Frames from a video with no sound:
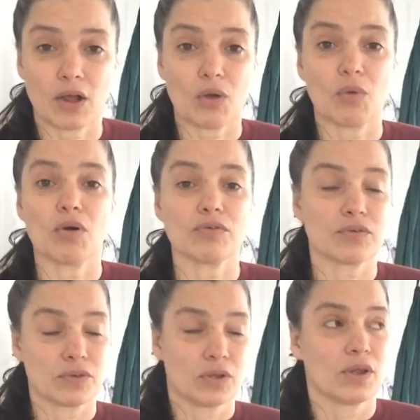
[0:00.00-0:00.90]
go of,
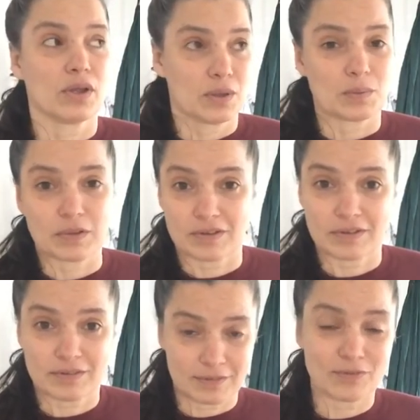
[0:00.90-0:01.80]
which
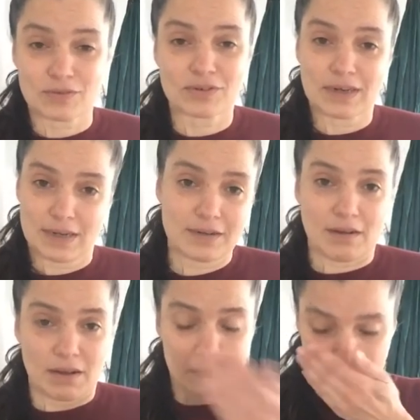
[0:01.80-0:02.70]
is really
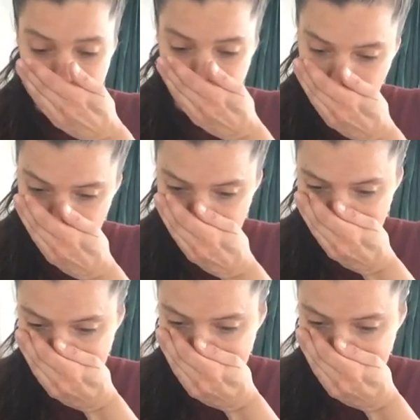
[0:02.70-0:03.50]
timely, frankly.